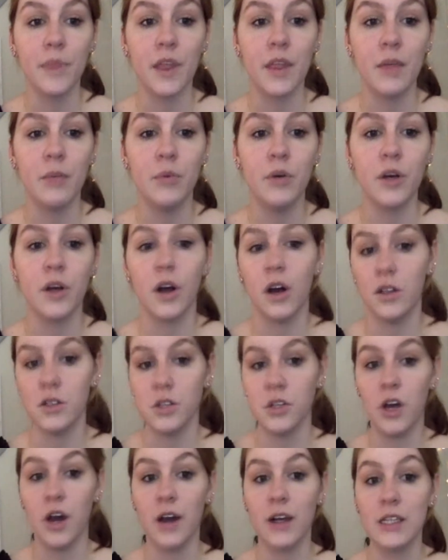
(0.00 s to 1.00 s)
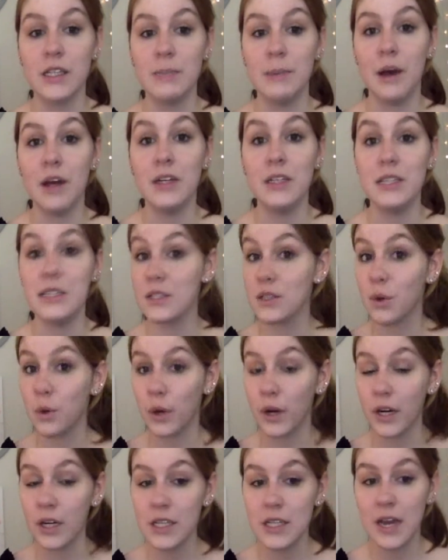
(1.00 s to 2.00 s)
The book also talks about
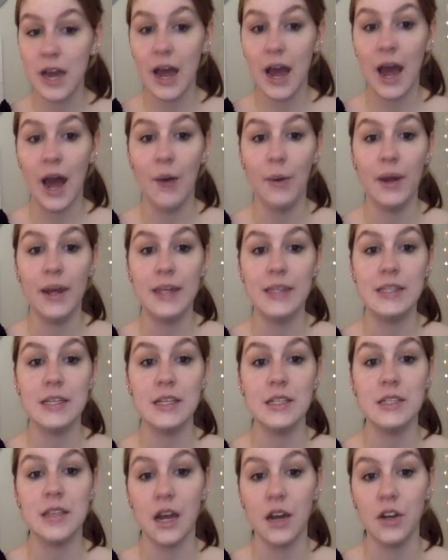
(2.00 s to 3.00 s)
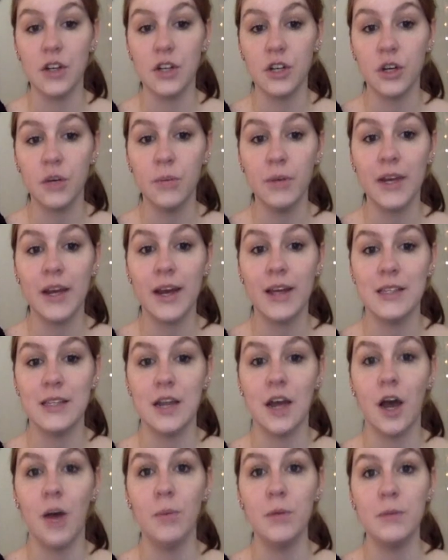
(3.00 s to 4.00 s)
discourse and how it's essential because it
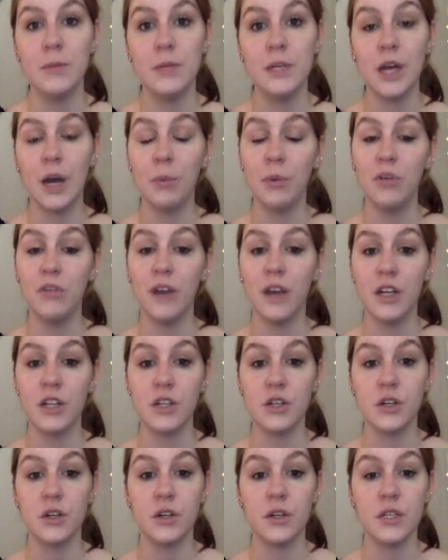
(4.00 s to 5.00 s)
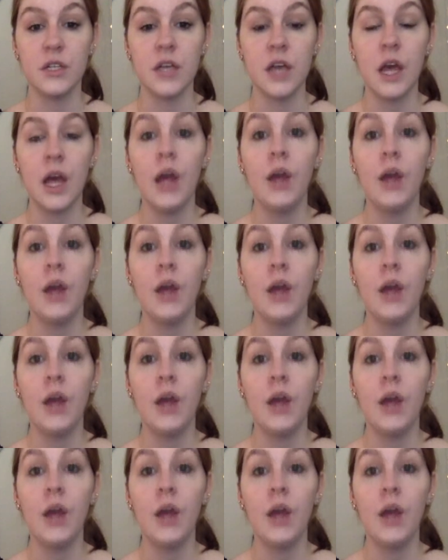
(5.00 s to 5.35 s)
helps PR professionals